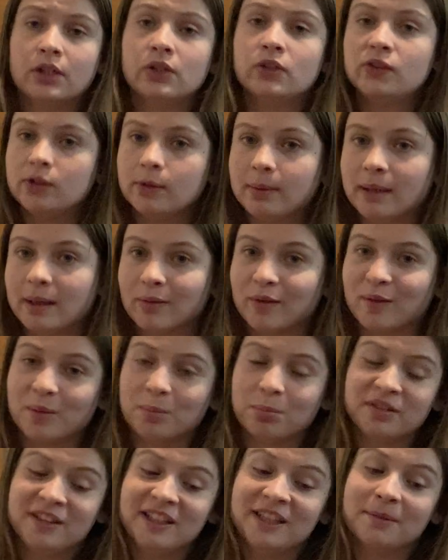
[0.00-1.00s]
2
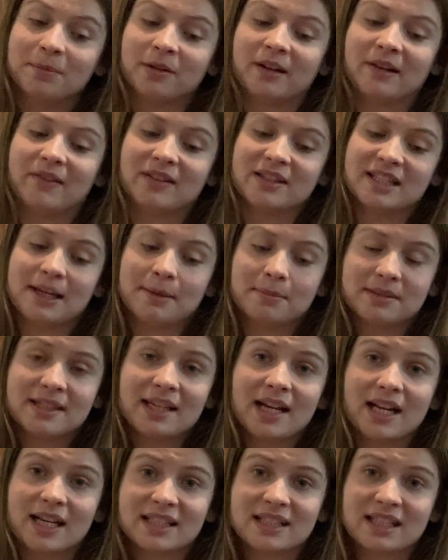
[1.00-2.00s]
people of the same
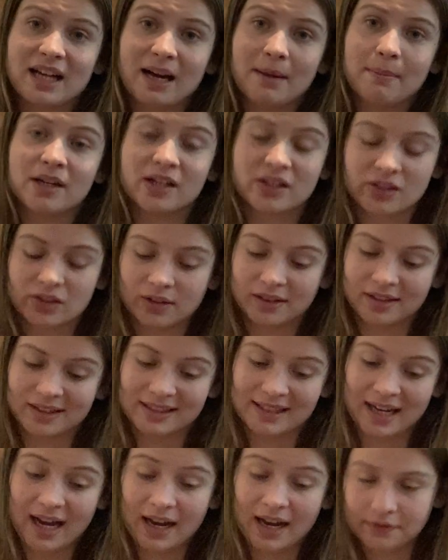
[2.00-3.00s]
sex, that minister
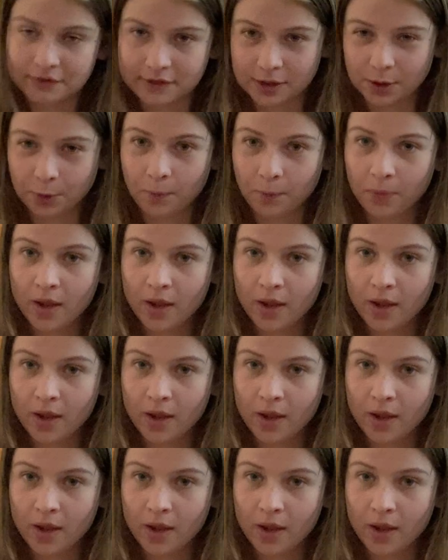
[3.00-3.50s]
doesn't have to.